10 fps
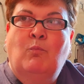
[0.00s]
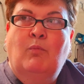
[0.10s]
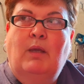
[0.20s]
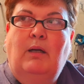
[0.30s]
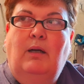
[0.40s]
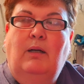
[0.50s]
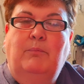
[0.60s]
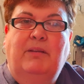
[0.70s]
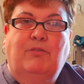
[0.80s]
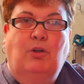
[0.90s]

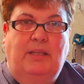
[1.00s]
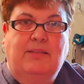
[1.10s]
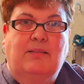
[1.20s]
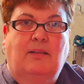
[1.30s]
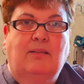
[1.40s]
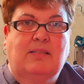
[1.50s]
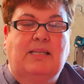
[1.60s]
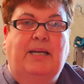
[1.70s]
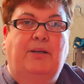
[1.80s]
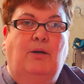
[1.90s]
They've got lids, like I
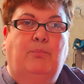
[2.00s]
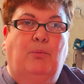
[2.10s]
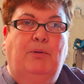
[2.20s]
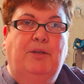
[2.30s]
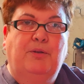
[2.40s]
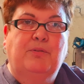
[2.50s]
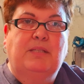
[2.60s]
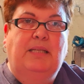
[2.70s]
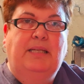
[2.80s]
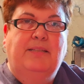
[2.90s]
say, and I'll probably use the
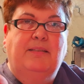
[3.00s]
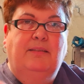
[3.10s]
lid